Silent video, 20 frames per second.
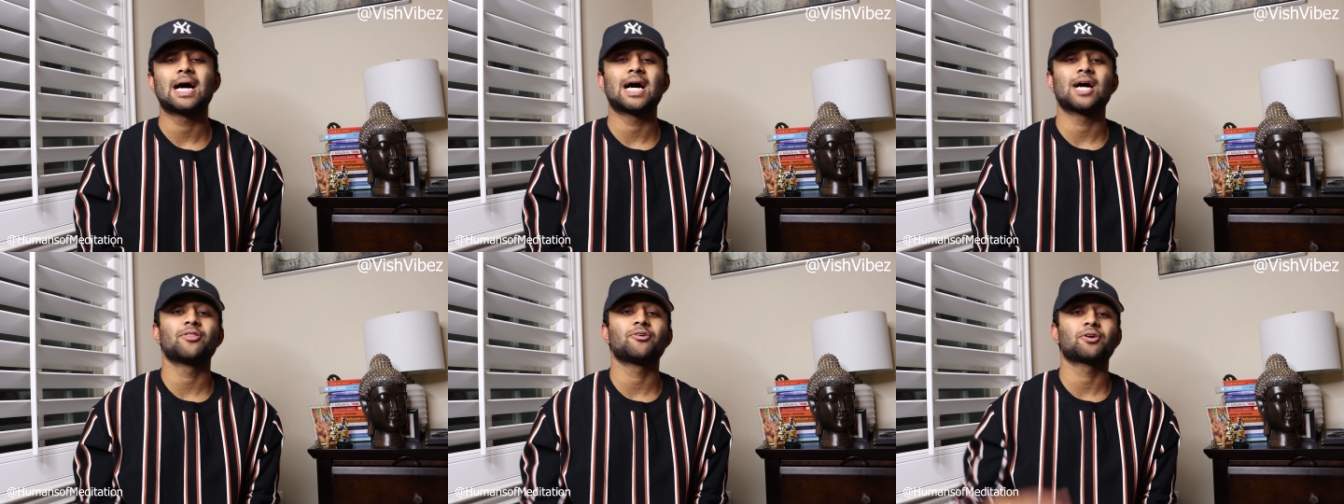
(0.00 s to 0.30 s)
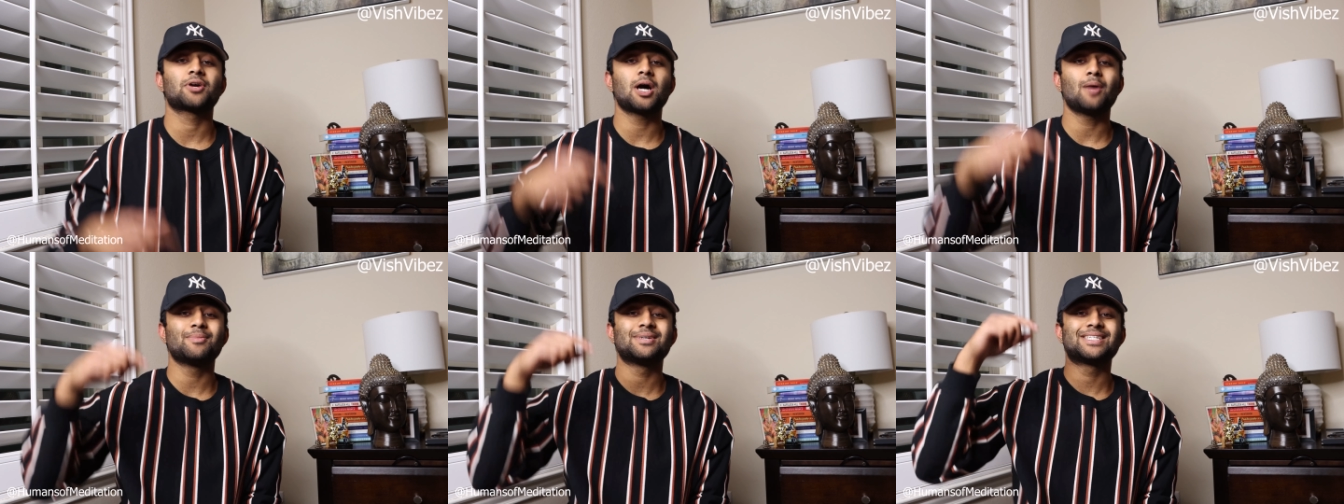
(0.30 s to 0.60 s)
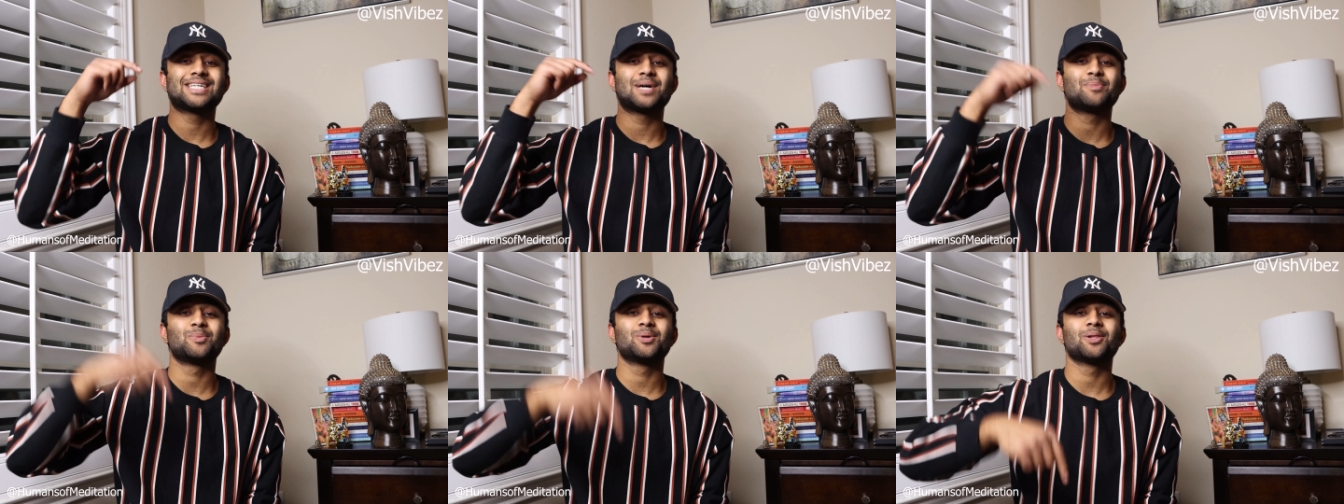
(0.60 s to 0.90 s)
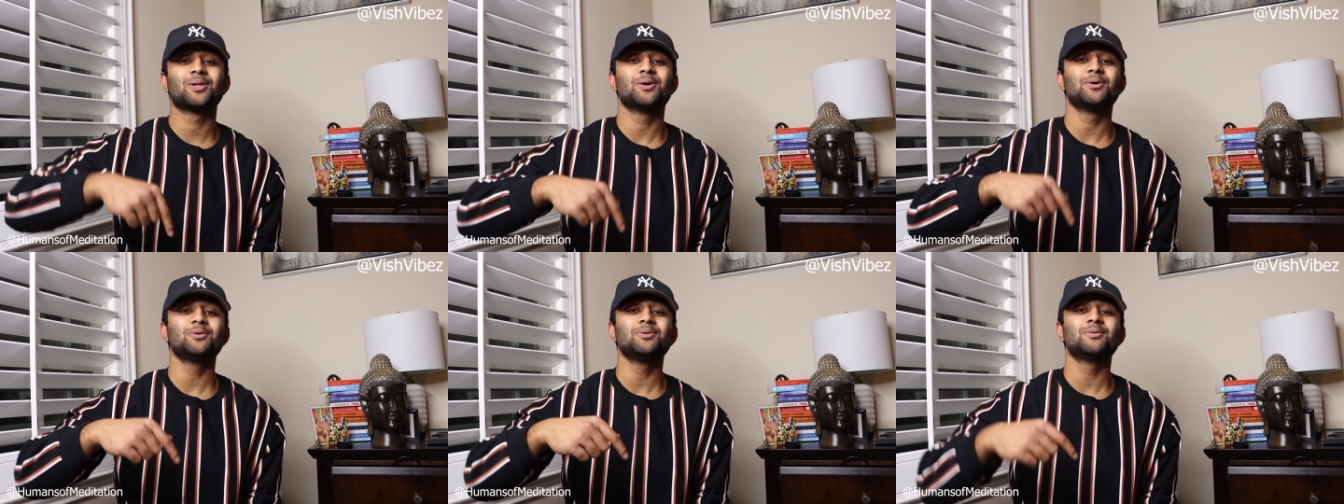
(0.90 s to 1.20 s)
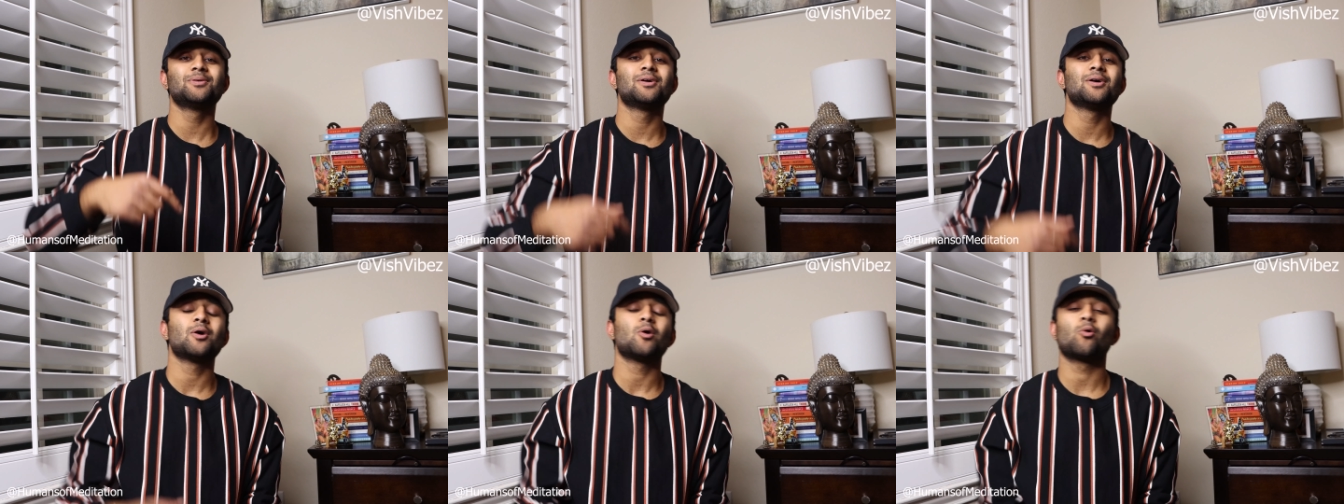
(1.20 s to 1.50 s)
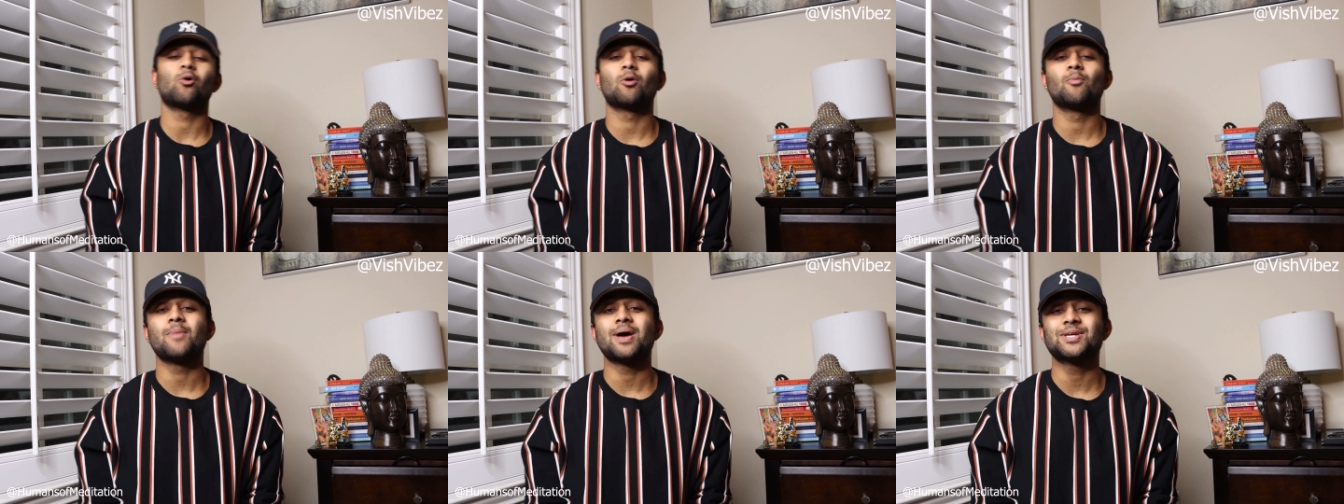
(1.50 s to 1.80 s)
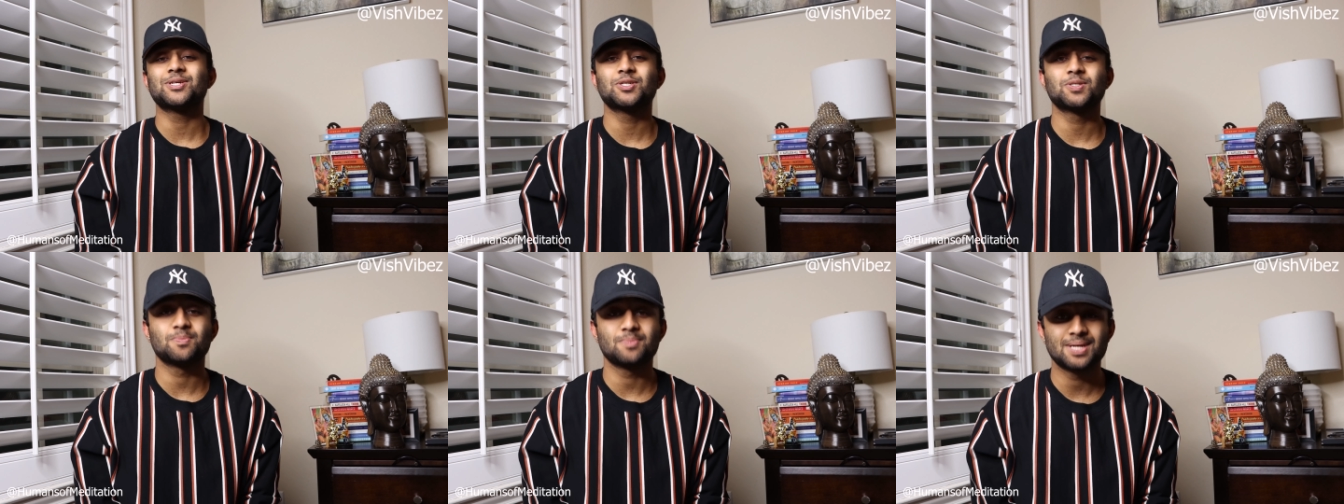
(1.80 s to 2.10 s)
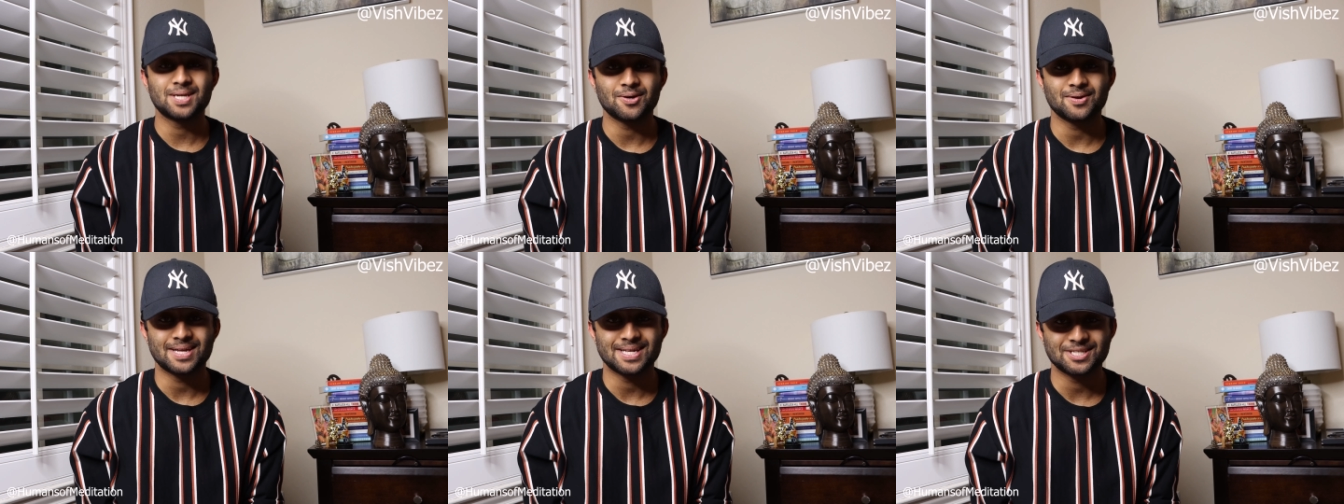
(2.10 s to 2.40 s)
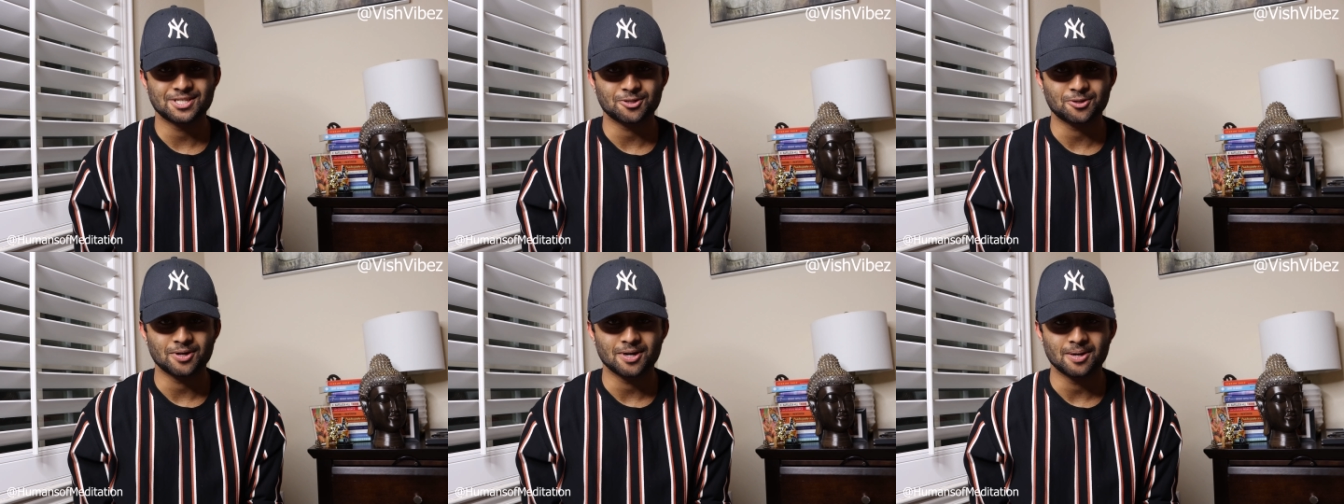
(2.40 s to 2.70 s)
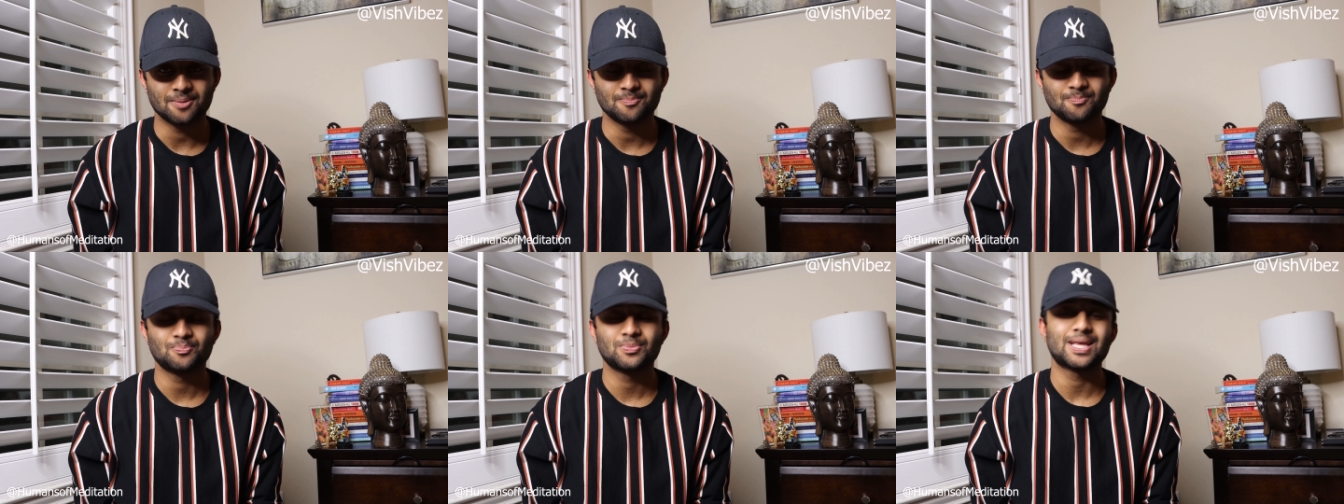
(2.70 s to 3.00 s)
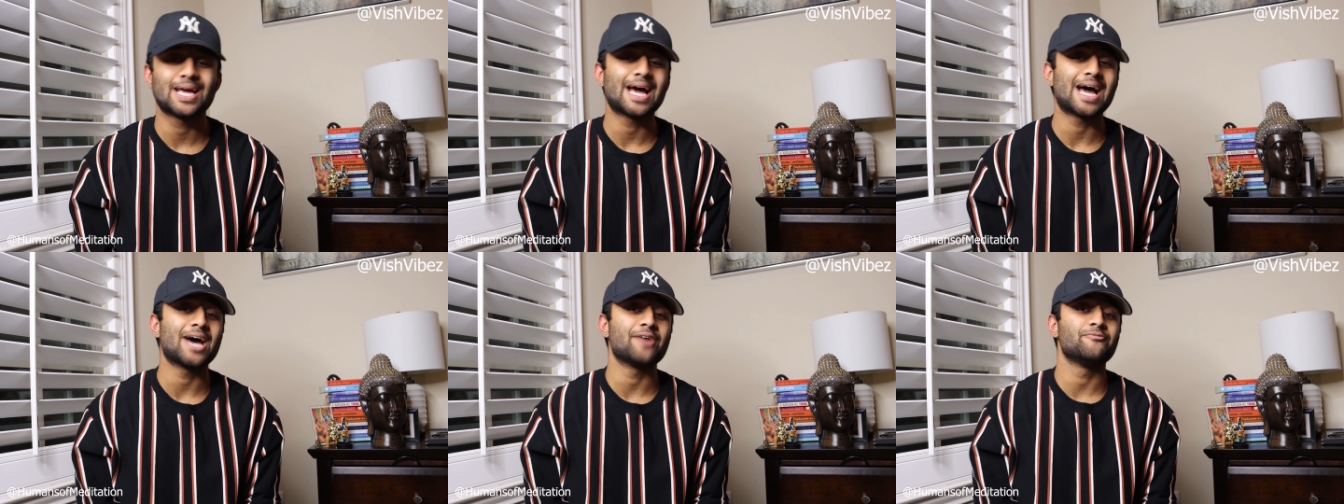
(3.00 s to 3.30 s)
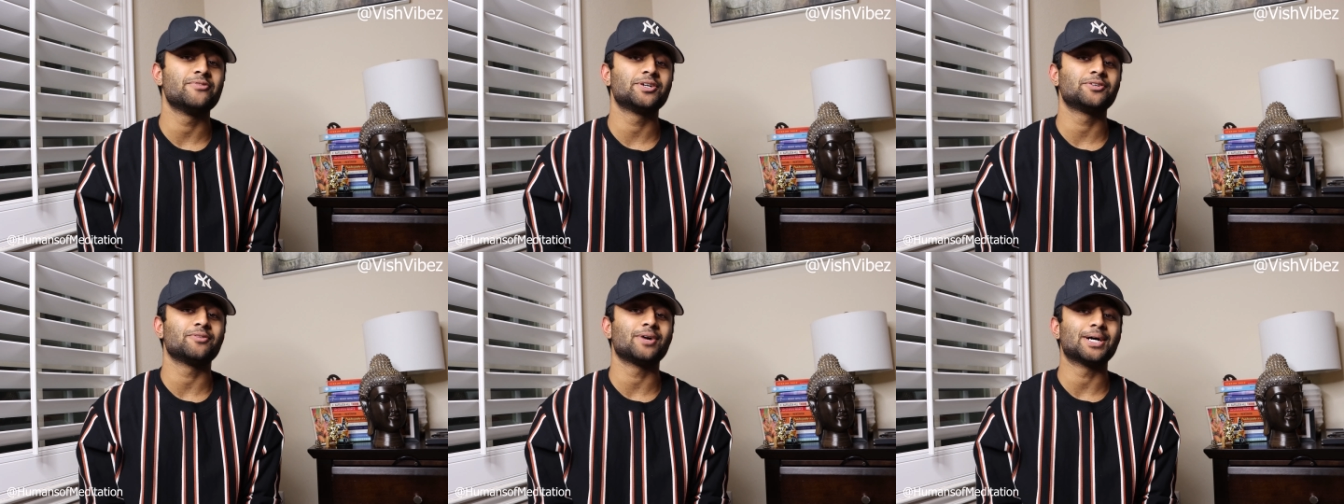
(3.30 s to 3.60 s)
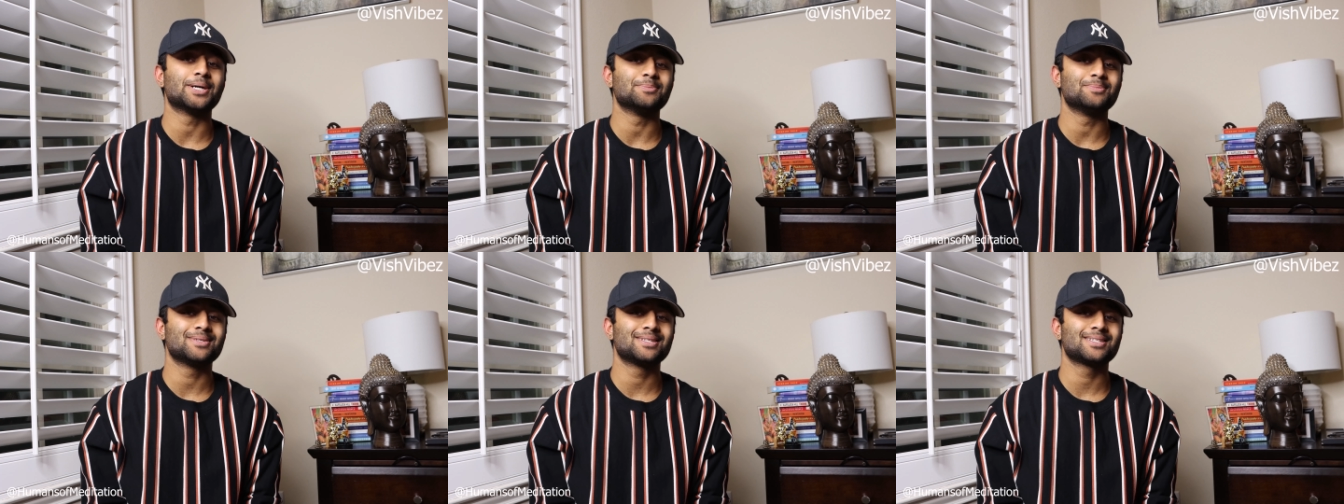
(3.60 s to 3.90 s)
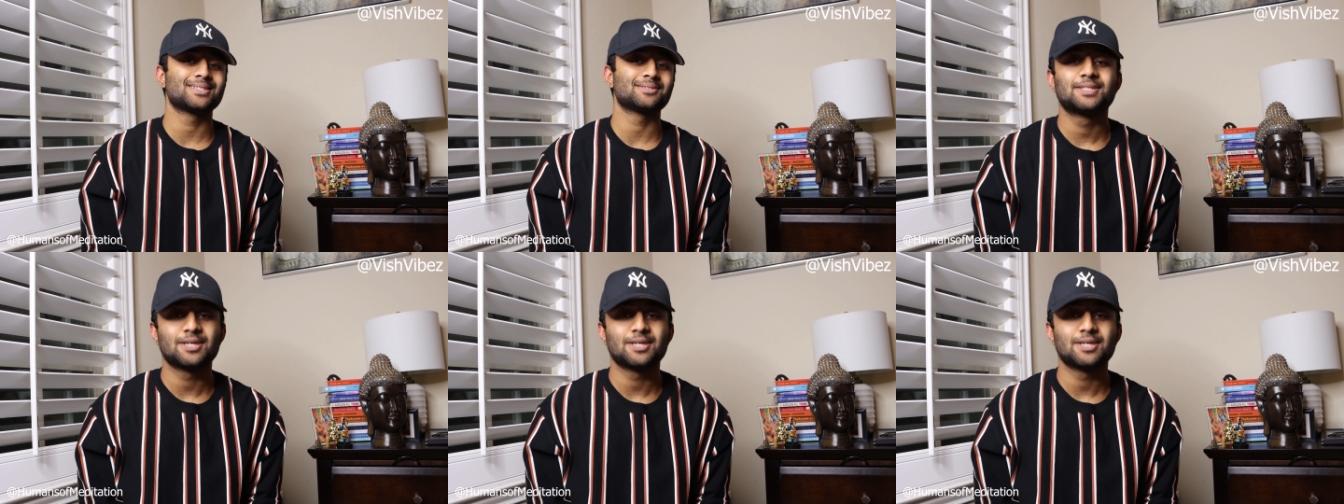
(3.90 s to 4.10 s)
either comment down below or message me on Instagram @VishVibes.